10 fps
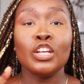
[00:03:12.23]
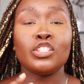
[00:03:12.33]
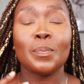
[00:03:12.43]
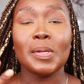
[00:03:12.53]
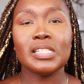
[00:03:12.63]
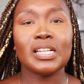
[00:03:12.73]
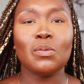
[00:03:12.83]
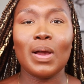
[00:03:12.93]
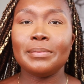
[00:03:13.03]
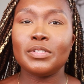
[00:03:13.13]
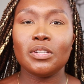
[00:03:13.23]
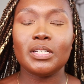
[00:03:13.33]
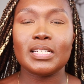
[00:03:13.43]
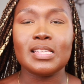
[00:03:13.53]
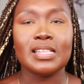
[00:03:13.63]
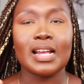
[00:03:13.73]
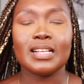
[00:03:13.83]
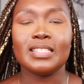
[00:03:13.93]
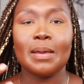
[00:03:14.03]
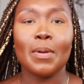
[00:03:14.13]
So basically why I'm doing this is like
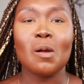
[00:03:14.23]
a step